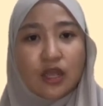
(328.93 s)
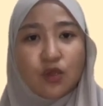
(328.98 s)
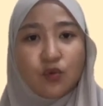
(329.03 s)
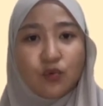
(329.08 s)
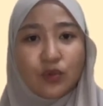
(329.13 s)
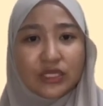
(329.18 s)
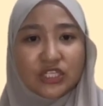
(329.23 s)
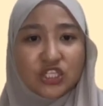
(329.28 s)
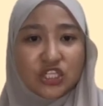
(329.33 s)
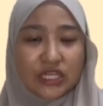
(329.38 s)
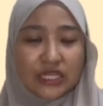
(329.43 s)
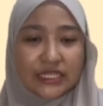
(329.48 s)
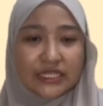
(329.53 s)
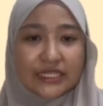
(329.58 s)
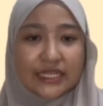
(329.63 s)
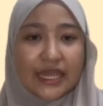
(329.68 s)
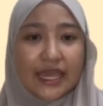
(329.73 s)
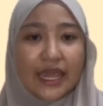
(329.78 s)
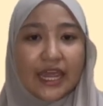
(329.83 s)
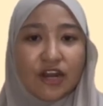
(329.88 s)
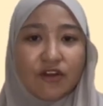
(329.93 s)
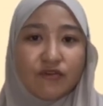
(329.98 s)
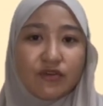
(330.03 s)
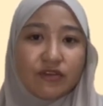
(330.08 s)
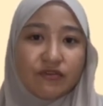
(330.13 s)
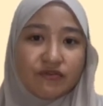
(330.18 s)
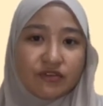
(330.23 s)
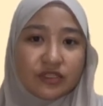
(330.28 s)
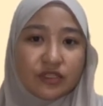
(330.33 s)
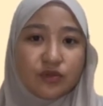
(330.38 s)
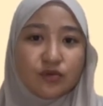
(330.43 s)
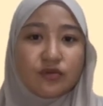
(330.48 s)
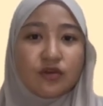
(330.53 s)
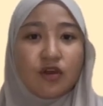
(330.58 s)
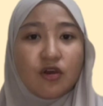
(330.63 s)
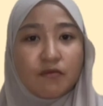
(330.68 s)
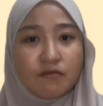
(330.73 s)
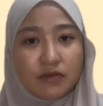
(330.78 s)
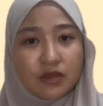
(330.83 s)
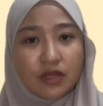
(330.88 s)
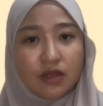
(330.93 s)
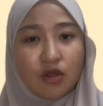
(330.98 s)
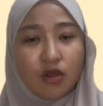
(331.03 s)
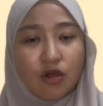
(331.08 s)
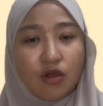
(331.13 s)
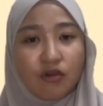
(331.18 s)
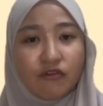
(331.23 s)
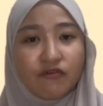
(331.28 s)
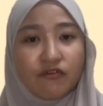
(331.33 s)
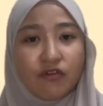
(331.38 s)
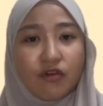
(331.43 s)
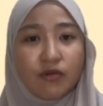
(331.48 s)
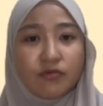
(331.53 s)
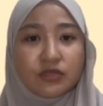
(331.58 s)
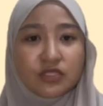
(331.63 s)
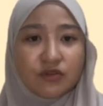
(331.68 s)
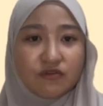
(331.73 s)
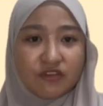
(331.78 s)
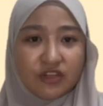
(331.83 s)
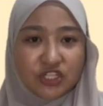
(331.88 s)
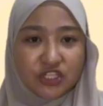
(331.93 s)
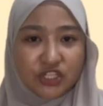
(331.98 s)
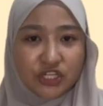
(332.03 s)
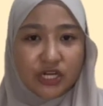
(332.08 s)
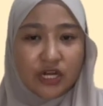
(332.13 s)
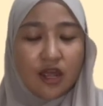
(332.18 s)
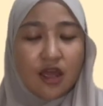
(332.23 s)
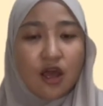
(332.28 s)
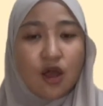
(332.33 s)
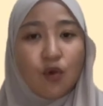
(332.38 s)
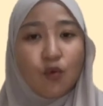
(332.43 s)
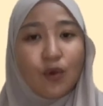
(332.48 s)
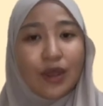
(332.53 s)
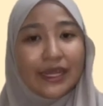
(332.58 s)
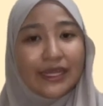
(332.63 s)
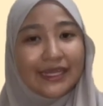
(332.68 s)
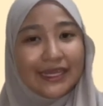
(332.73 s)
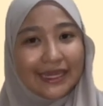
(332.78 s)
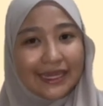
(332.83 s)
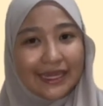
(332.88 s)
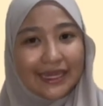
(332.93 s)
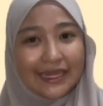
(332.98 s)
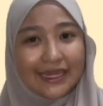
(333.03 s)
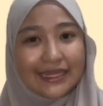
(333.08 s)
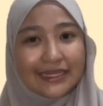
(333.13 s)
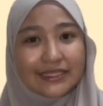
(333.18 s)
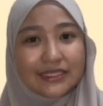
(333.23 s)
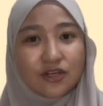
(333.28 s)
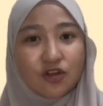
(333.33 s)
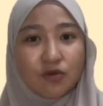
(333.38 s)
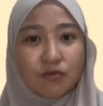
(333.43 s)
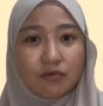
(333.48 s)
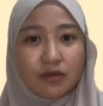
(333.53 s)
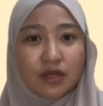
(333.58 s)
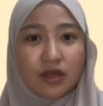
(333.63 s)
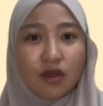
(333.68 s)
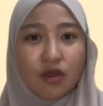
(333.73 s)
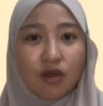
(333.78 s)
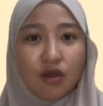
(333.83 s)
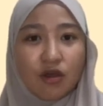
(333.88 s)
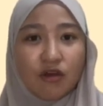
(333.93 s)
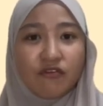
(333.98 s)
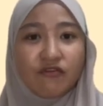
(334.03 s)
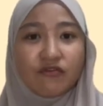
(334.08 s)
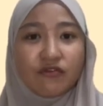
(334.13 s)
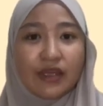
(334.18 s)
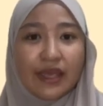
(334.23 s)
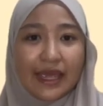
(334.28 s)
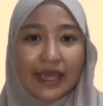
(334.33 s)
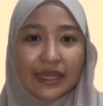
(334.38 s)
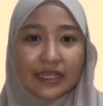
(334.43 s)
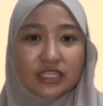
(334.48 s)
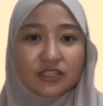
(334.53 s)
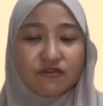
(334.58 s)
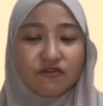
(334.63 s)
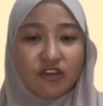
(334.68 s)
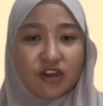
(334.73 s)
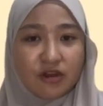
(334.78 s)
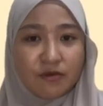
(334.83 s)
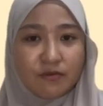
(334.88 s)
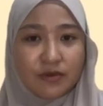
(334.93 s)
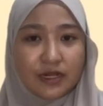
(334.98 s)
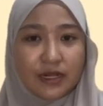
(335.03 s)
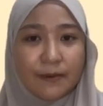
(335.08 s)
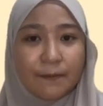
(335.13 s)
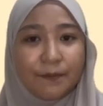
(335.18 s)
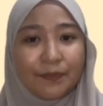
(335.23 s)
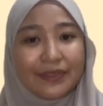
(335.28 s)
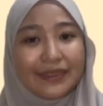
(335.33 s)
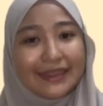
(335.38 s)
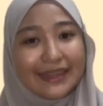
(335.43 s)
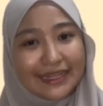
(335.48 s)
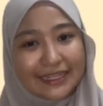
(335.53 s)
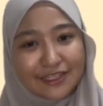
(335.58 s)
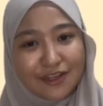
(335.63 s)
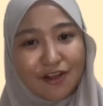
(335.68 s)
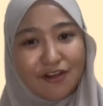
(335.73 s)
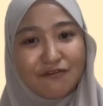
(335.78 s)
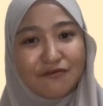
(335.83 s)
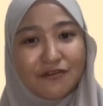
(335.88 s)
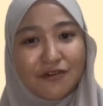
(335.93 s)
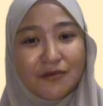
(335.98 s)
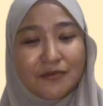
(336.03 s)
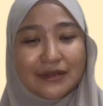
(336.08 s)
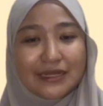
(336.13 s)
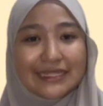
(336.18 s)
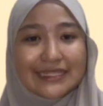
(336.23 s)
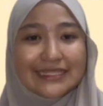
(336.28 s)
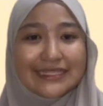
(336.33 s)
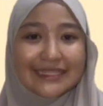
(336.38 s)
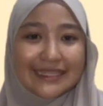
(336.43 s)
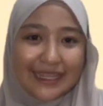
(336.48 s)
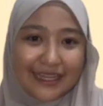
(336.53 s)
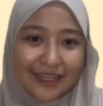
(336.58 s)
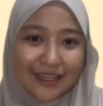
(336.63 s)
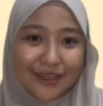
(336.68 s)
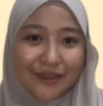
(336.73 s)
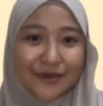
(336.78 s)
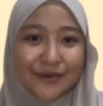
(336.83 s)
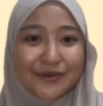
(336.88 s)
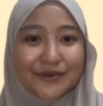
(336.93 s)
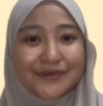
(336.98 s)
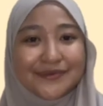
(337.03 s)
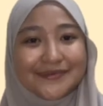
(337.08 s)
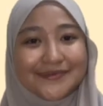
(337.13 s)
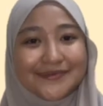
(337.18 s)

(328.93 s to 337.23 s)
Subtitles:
which is n refer to number of observation while k is number of x variable. That's all from us. Thank you.